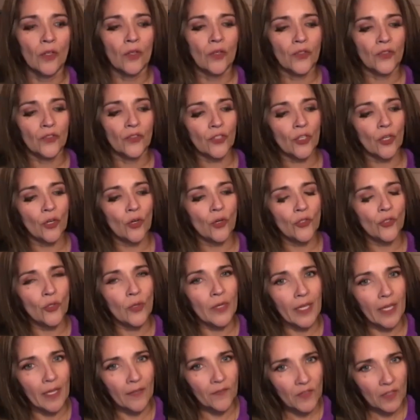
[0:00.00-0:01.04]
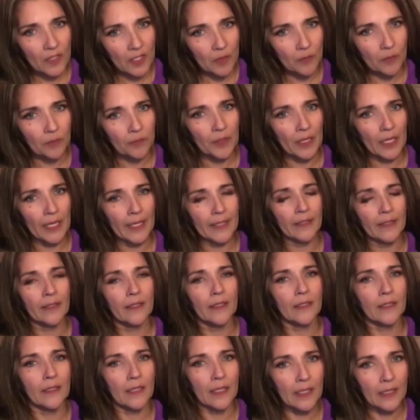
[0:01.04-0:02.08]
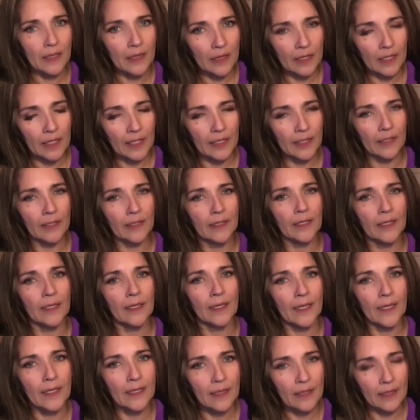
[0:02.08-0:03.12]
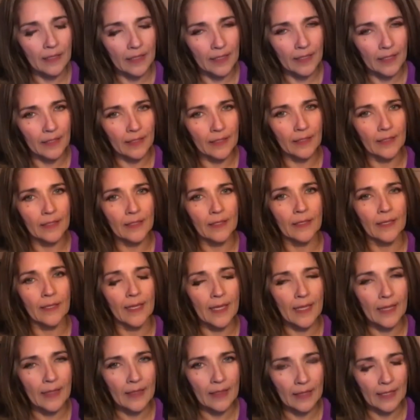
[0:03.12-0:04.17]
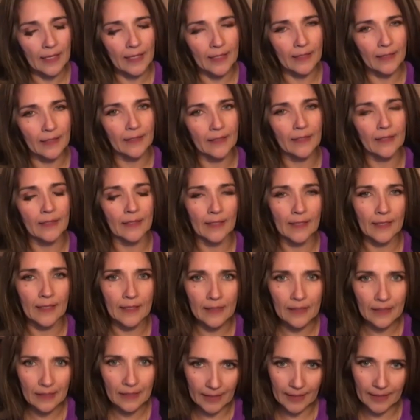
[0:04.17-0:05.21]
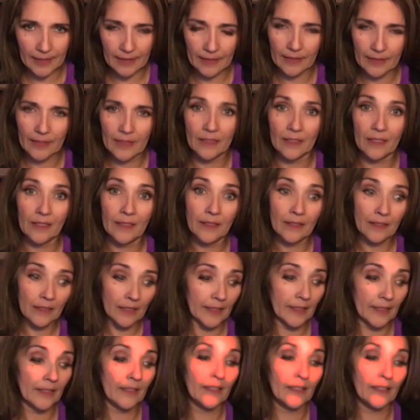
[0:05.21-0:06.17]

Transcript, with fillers: So you have to keep lighting it and lighting it and lighting it and lighting it and lighting it and lighting